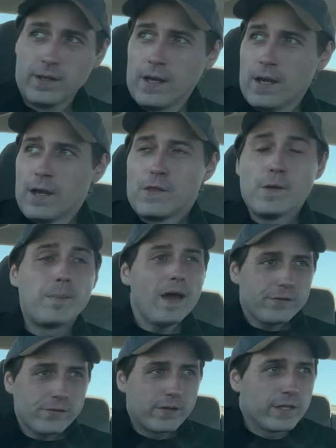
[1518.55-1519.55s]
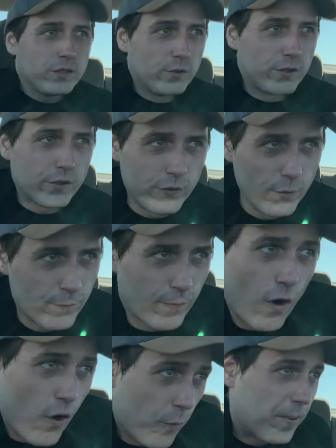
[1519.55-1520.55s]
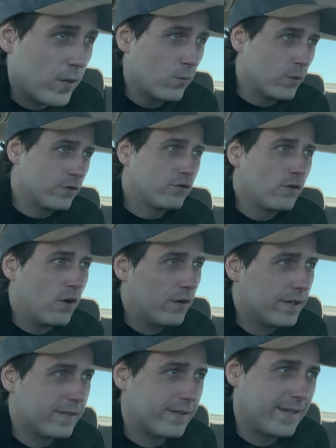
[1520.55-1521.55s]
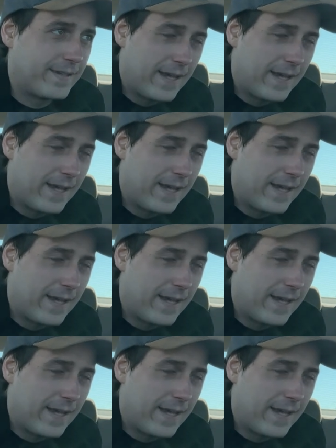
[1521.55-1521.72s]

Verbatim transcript: Yeah. The best thing you could do for opiate withdrawal is to